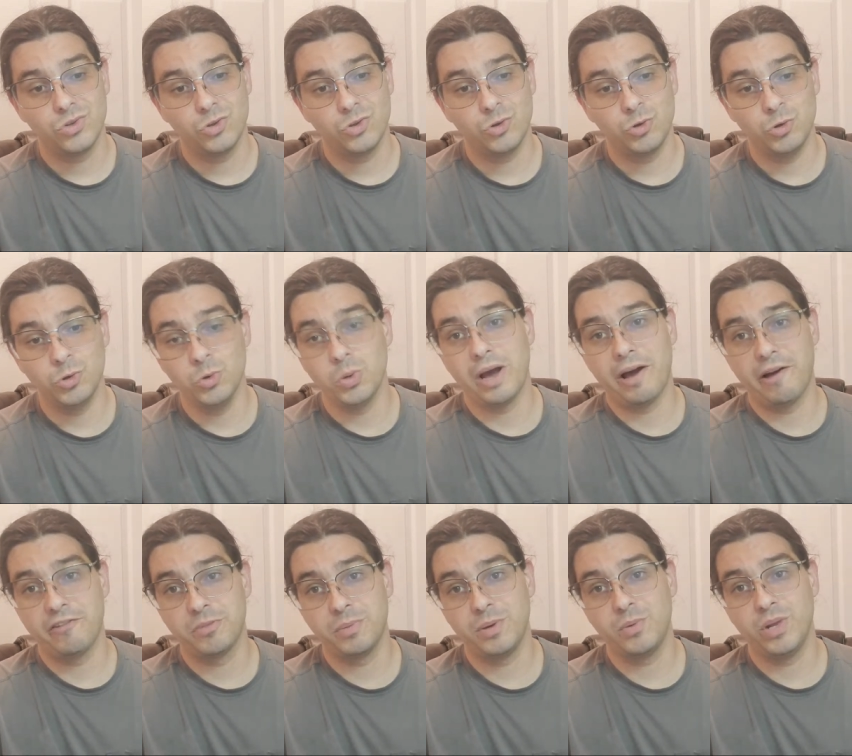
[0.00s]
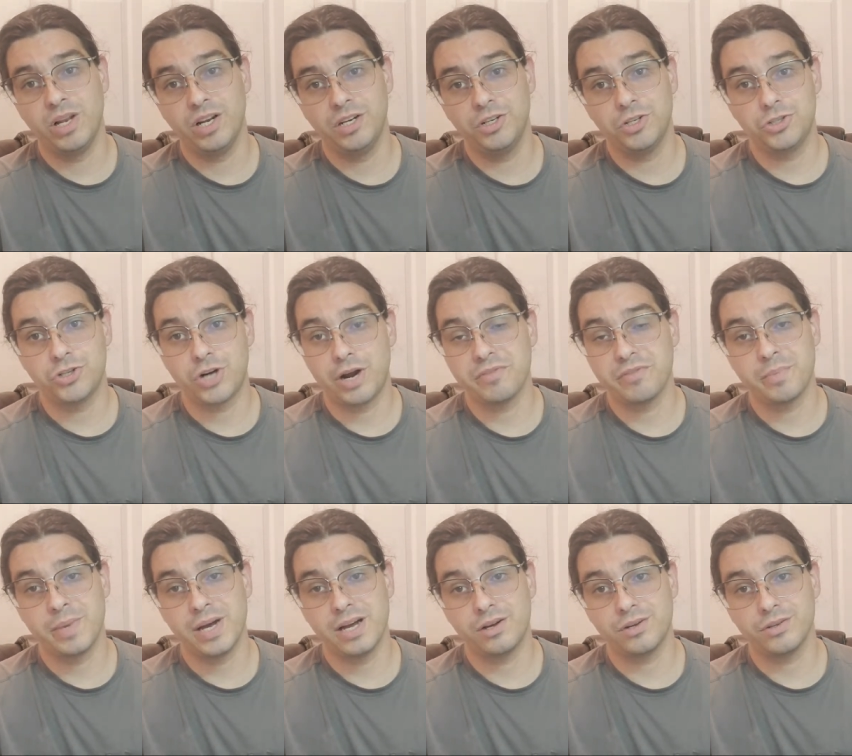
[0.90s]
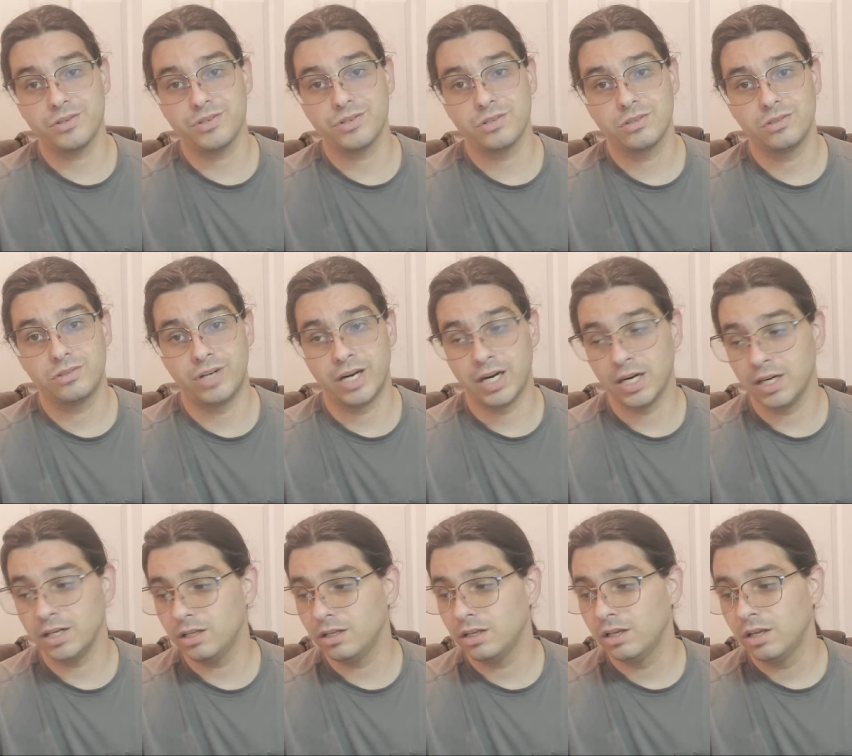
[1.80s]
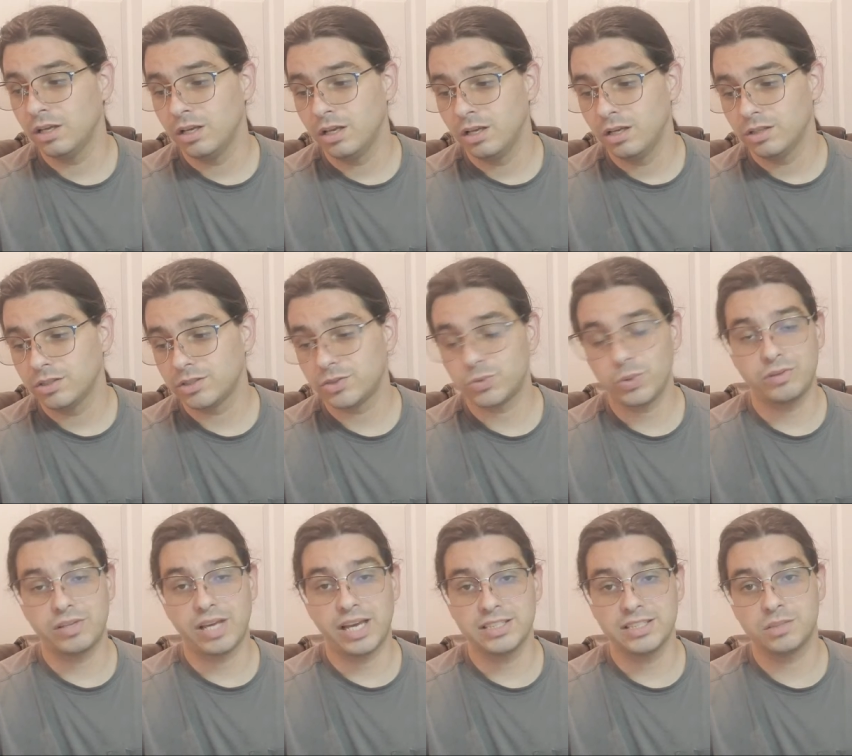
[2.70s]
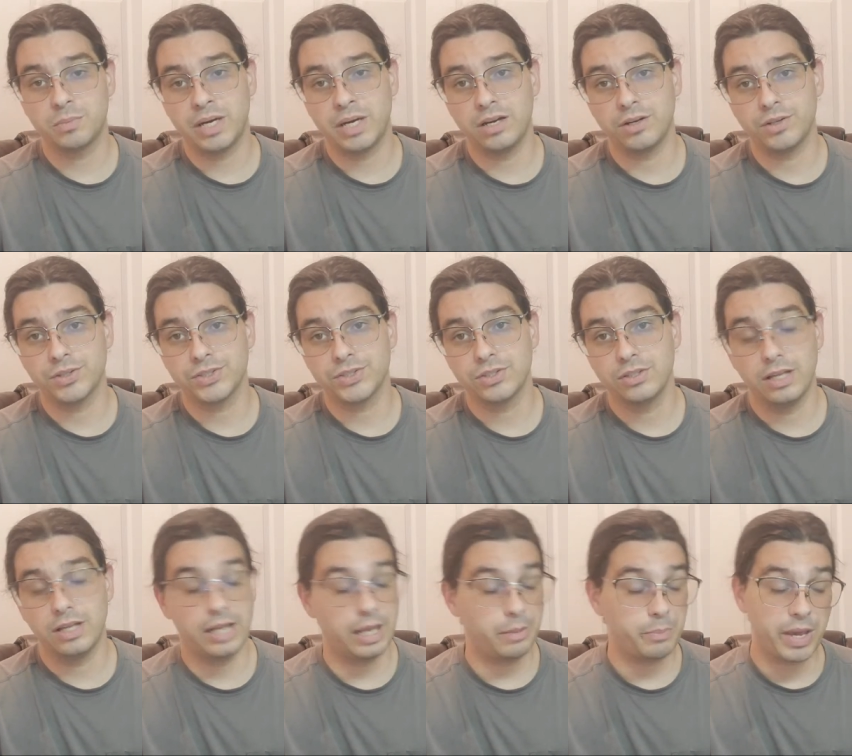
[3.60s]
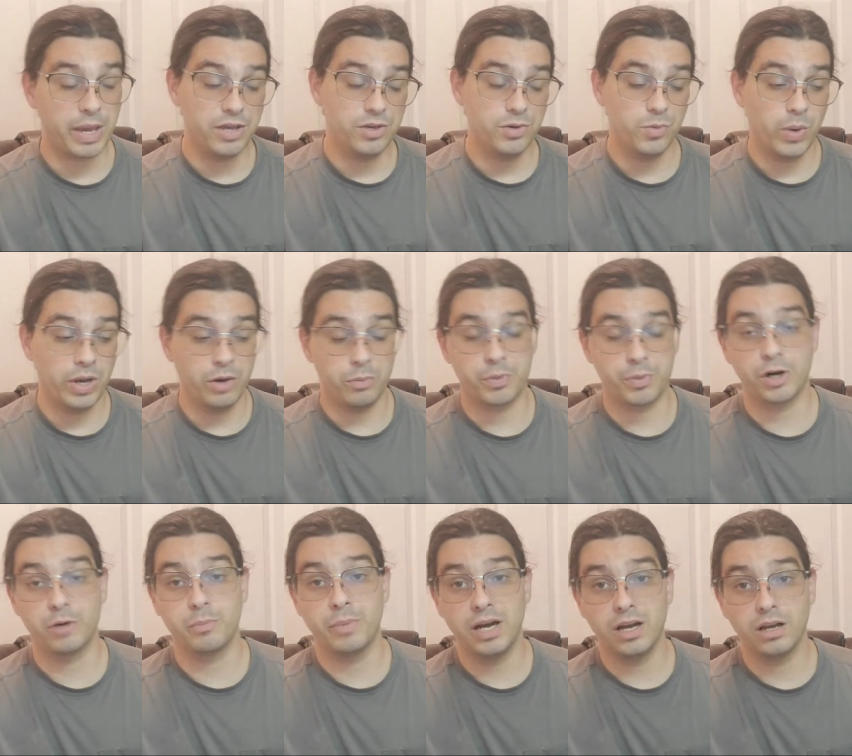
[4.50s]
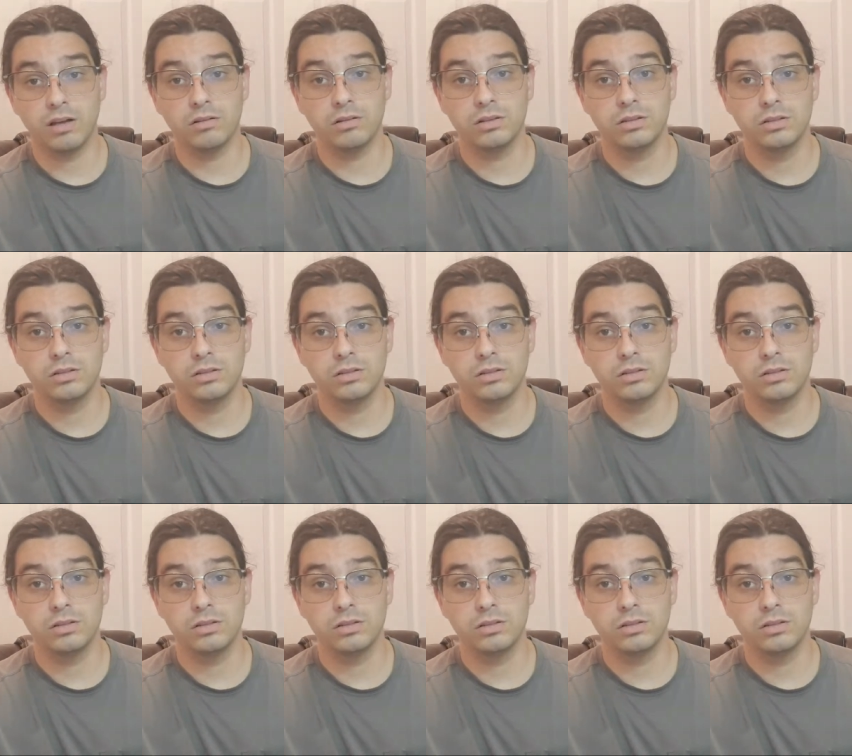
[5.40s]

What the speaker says: You have to be willing to drive the miles, right? Swift has the miles, and they pay you well per mile.